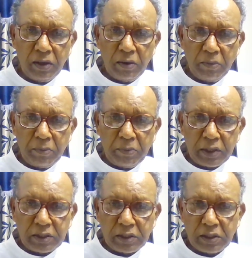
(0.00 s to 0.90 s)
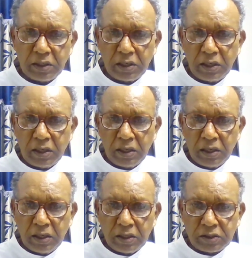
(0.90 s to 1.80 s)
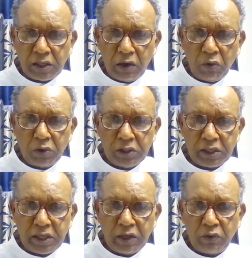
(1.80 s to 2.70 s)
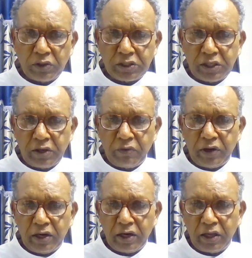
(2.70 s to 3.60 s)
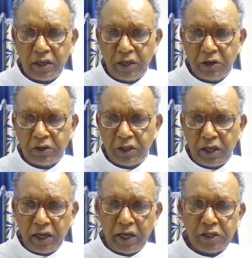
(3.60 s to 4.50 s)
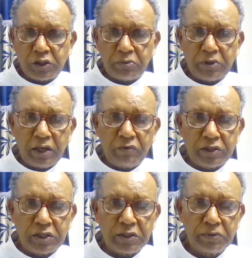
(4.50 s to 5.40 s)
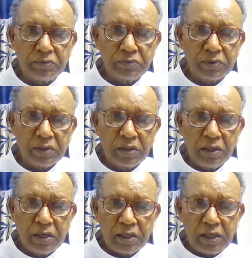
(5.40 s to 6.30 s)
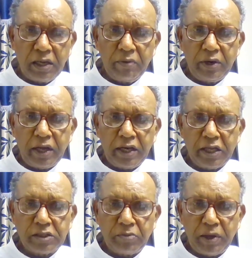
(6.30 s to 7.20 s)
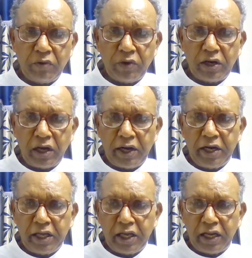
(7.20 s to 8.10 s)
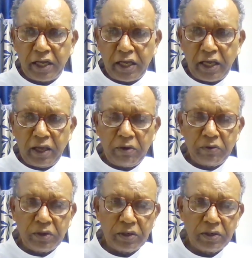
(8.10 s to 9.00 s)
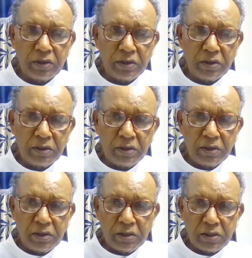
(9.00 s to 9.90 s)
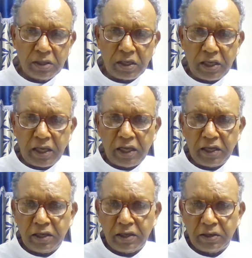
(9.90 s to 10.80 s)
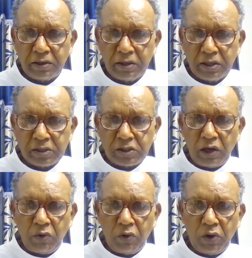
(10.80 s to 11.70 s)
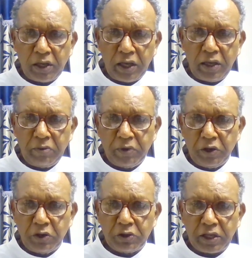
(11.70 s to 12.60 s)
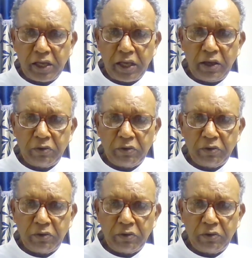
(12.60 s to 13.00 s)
But Saul the king was given into the hands of David. David and his men were hiding in a cave. The king Saul came into the cave.